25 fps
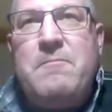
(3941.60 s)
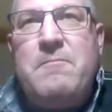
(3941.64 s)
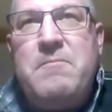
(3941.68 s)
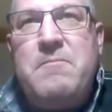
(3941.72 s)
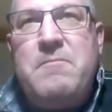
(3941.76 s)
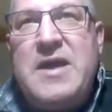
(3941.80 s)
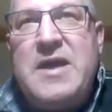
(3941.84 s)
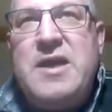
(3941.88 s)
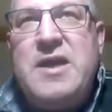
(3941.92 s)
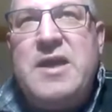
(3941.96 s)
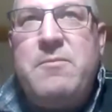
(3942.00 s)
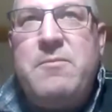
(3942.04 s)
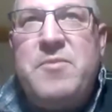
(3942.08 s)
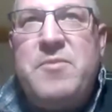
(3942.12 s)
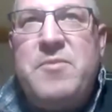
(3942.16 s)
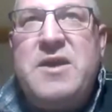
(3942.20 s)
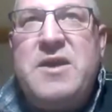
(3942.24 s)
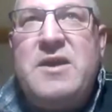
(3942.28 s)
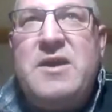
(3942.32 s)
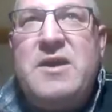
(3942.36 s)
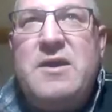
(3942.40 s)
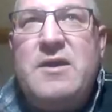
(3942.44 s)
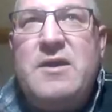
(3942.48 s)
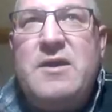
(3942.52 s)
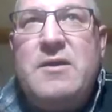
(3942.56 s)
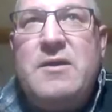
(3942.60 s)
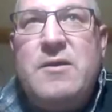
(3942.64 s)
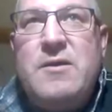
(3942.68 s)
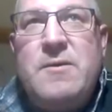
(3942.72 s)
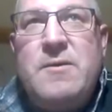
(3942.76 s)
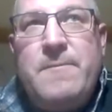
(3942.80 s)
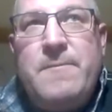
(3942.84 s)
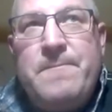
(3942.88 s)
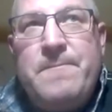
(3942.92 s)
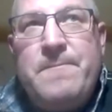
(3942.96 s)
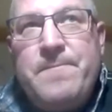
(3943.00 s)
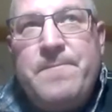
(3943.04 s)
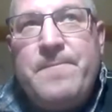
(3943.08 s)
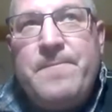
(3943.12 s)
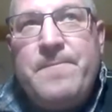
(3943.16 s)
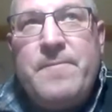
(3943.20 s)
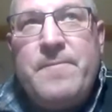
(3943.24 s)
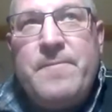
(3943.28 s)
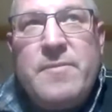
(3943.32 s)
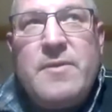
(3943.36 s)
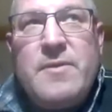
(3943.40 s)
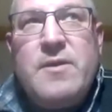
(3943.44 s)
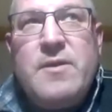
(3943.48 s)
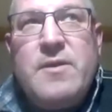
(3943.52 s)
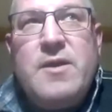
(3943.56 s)
and maybe
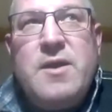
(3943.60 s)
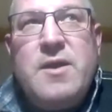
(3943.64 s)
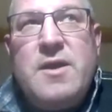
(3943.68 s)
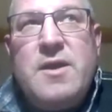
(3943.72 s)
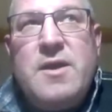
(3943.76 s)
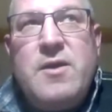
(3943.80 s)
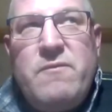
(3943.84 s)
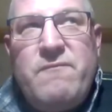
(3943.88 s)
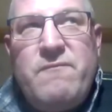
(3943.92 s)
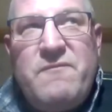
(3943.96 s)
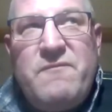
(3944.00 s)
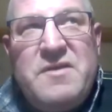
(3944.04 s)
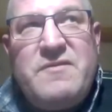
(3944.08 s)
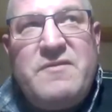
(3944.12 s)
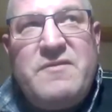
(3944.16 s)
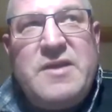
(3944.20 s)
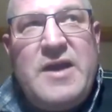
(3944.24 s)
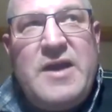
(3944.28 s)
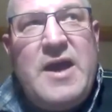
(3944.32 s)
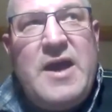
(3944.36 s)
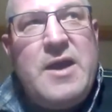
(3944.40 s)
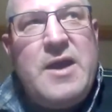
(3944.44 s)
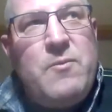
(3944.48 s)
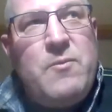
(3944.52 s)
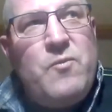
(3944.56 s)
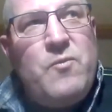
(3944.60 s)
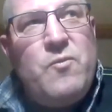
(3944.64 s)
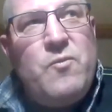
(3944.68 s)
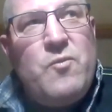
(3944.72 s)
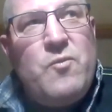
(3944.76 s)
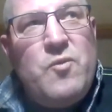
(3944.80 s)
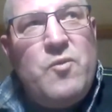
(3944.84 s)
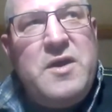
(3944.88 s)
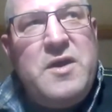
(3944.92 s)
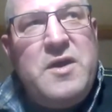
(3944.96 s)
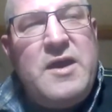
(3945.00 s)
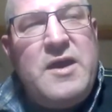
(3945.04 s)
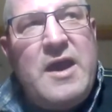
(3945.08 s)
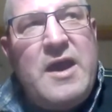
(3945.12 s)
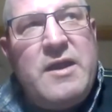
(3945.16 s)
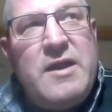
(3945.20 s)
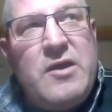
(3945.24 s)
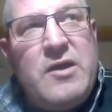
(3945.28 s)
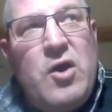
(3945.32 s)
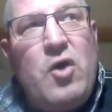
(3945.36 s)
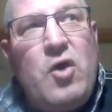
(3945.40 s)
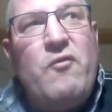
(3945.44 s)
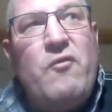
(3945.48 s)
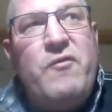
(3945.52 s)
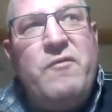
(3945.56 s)
this time we get
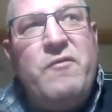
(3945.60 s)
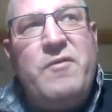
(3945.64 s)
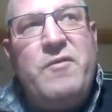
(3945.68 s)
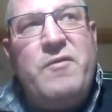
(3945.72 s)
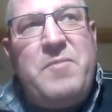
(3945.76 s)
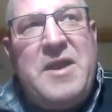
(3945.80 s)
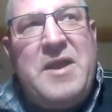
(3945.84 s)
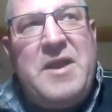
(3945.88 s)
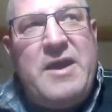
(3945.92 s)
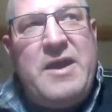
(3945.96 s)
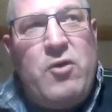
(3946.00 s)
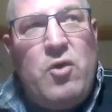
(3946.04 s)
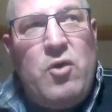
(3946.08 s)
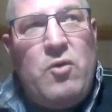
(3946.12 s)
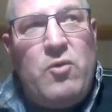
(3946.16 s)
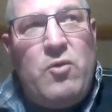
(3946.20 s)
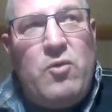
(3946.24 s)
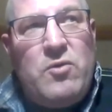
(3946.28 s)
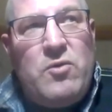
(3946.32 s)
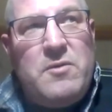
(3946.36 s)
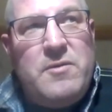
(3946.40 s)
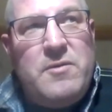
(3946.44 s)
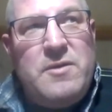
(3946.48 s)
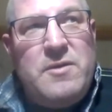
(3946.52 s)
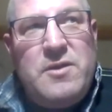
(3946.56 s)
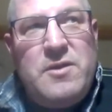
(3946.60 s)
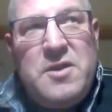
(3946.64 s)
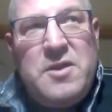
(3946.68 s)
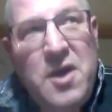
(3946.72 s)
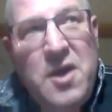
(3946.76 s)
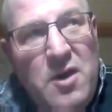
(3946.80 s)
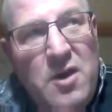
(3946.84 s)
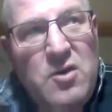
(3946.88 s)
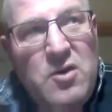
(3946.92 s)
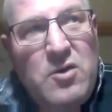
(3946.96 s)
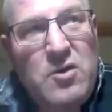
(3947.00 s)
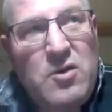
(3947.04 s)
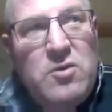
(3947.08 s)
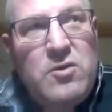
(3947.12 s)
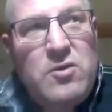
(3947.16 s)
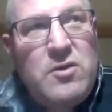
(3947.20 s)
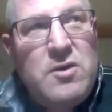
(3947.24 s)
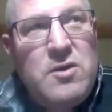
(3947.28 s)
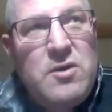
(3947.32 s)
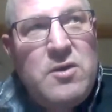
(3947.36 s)
over the black hole. No,